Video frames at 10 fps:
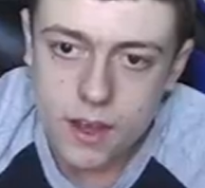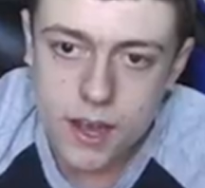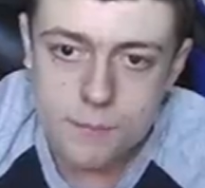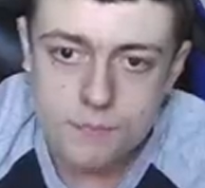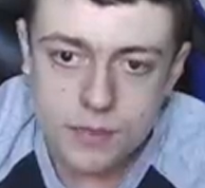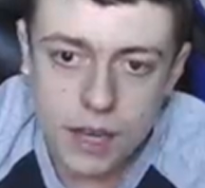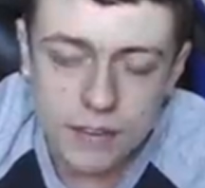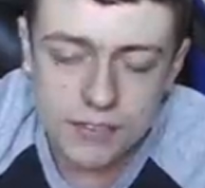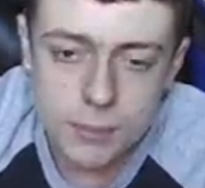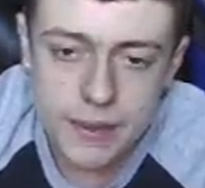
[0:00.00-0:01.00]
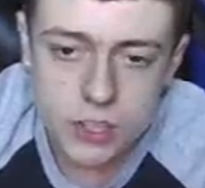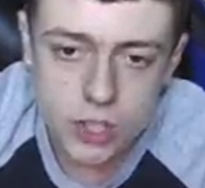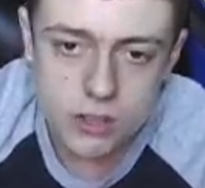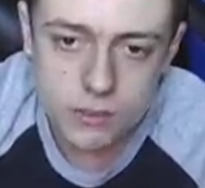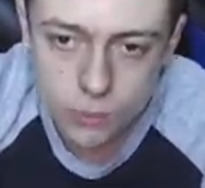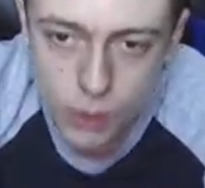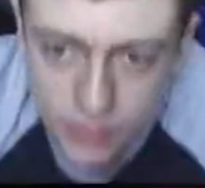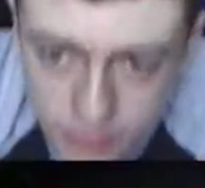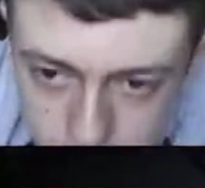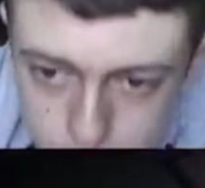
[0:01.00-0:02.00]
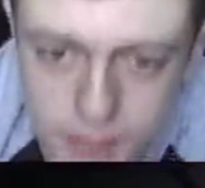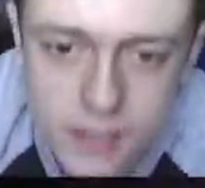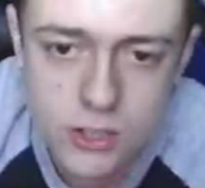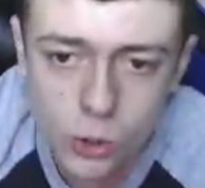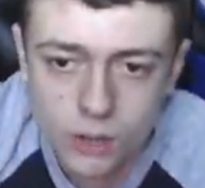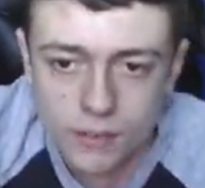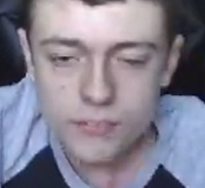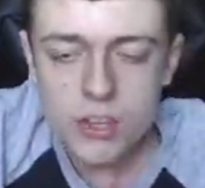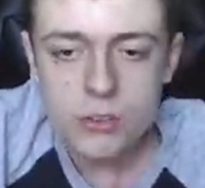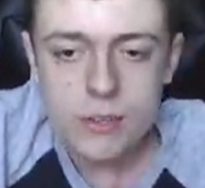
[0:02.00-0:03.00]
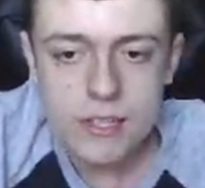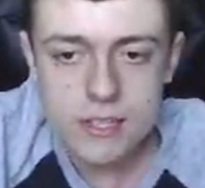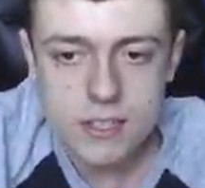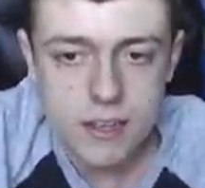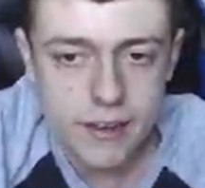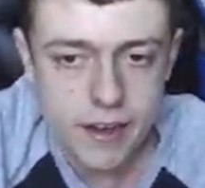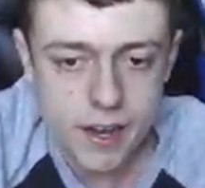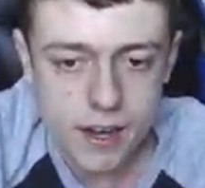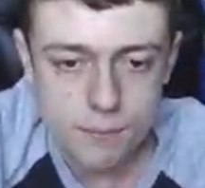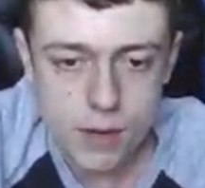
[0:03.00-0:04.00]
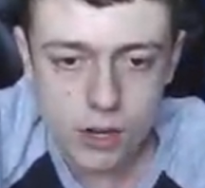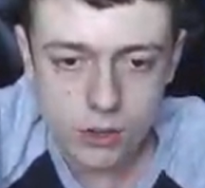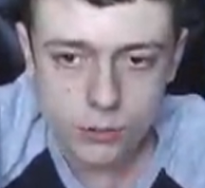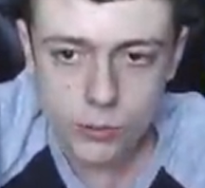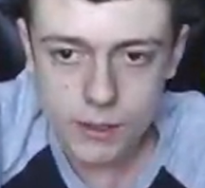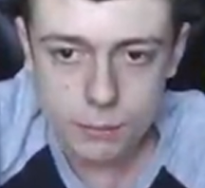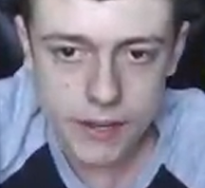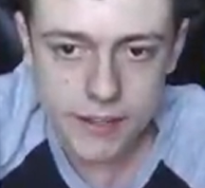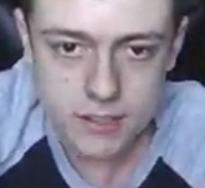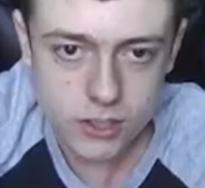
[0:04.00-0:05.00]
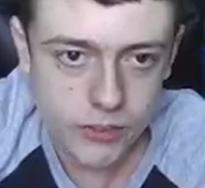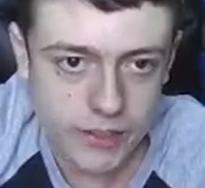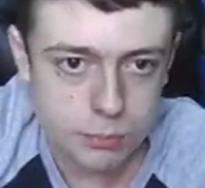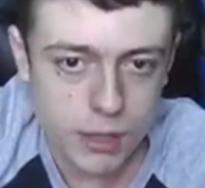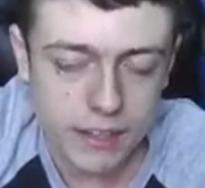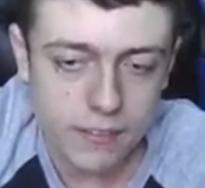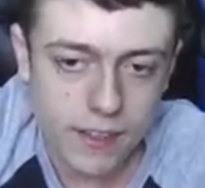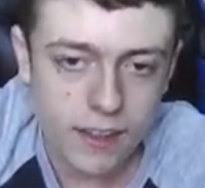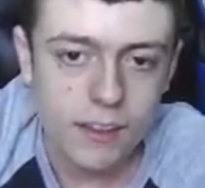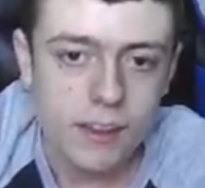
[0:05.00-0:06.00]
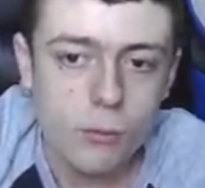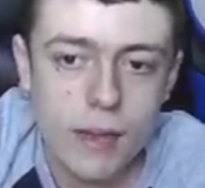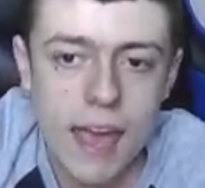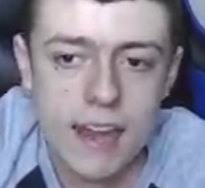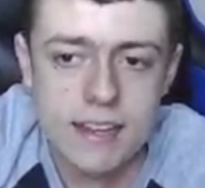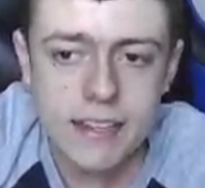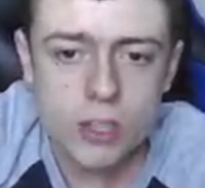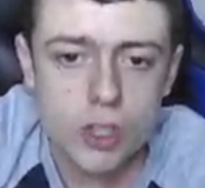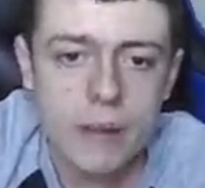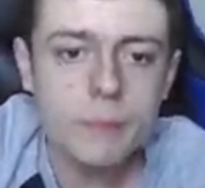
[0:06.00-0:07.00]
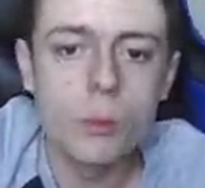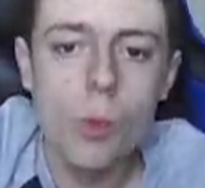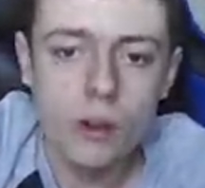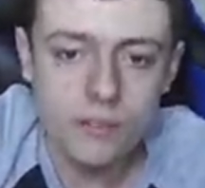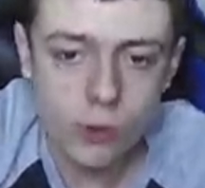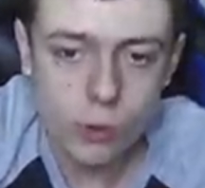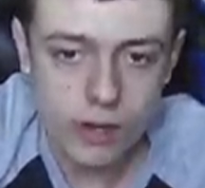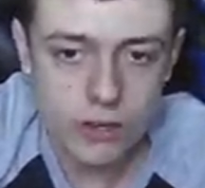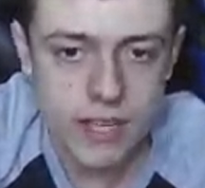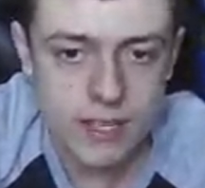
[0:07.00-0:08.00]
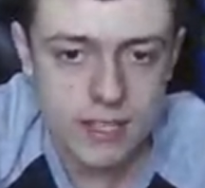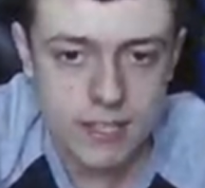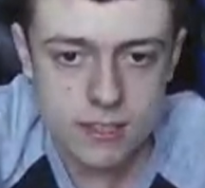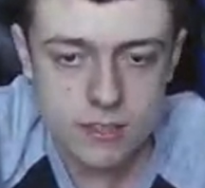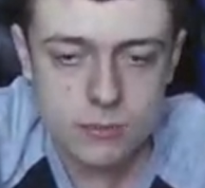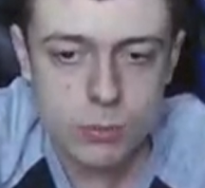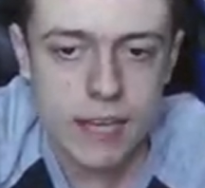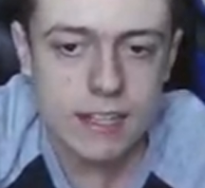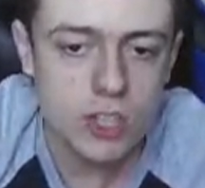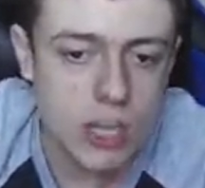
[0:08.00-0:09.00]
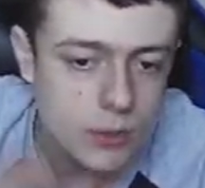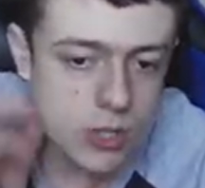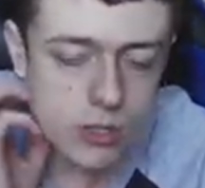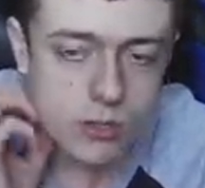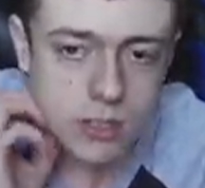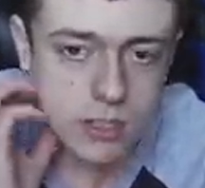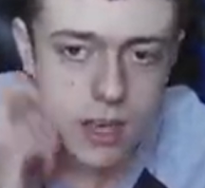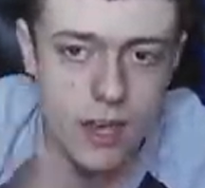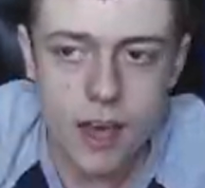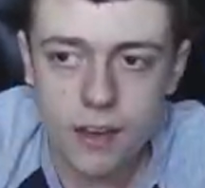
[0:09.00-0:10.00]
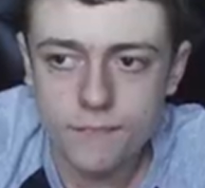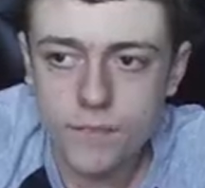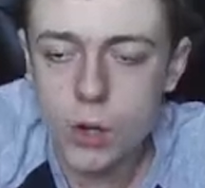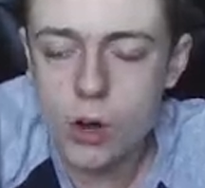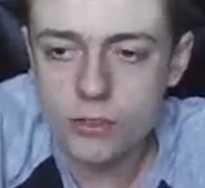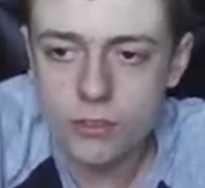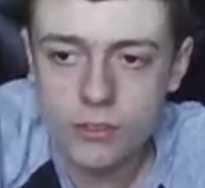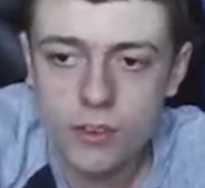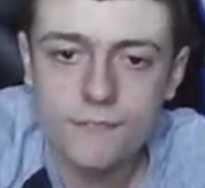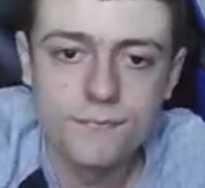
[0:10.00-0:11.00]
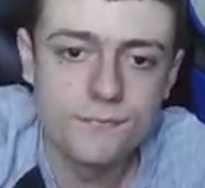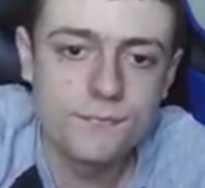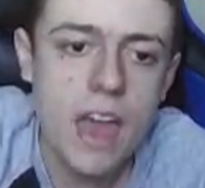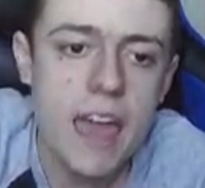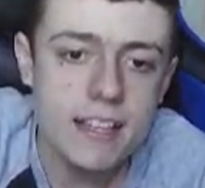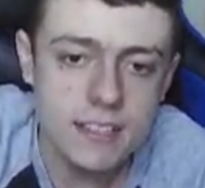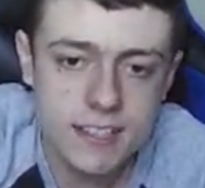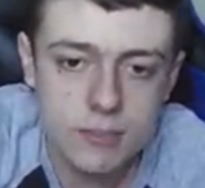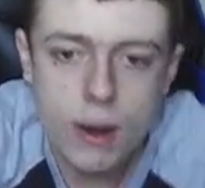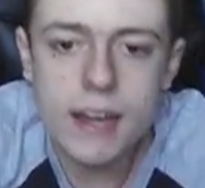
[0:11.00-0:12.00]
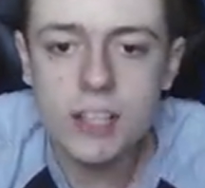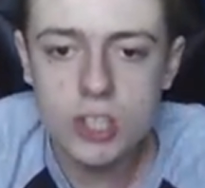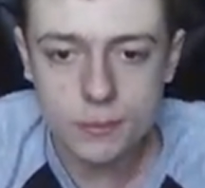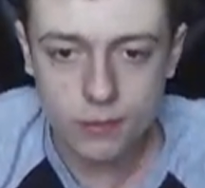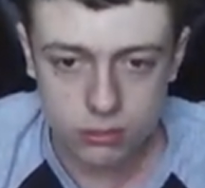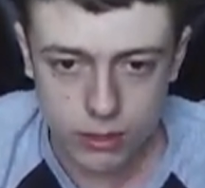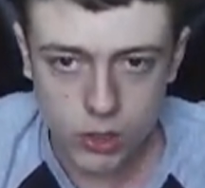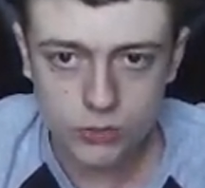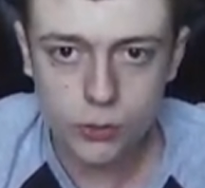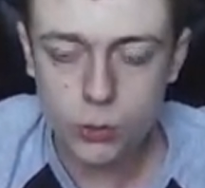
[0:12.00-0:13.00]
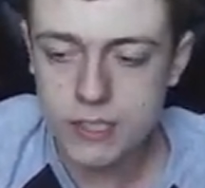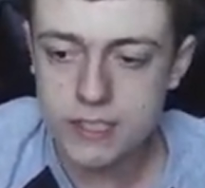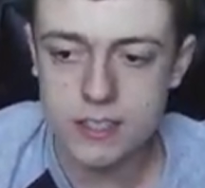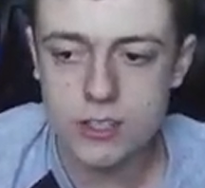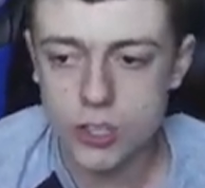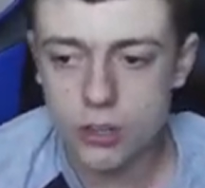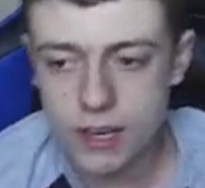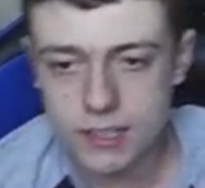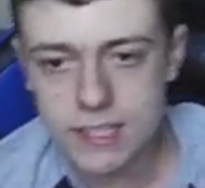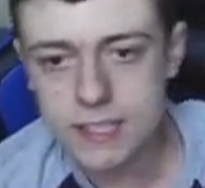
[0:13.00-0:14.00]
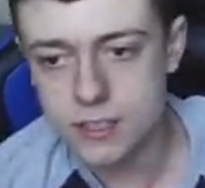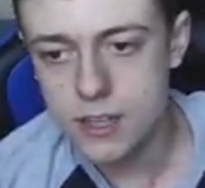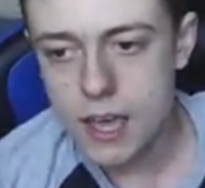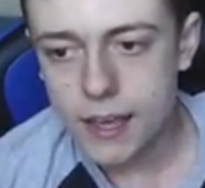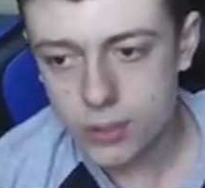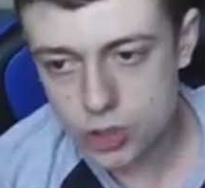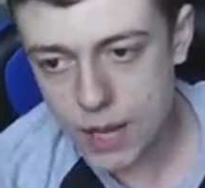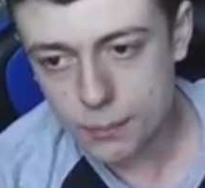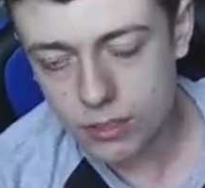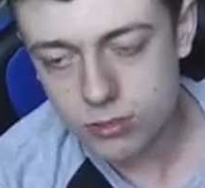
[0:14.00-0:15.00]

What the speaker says: I have to mention one thing, because not all of our viewers are not Fortnite players, I've got to explain, but we ended Chapter 1 Fortnite 10 season, we ended Chapter 2 on 8 season, we're ending Chapter 3 on 4 season. As you know, next season is Chapter